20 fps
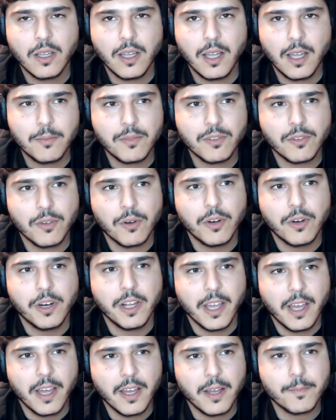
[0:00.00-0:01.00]

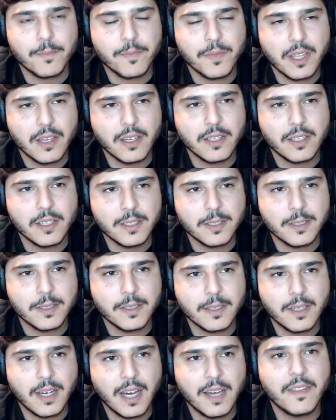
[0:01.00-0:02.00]
mSoria,
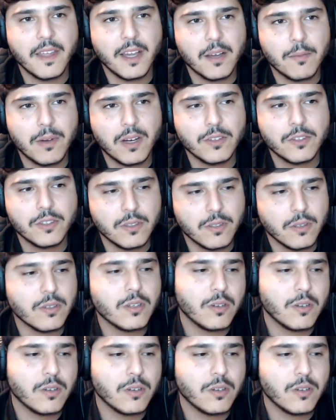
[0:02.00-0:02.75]
I think about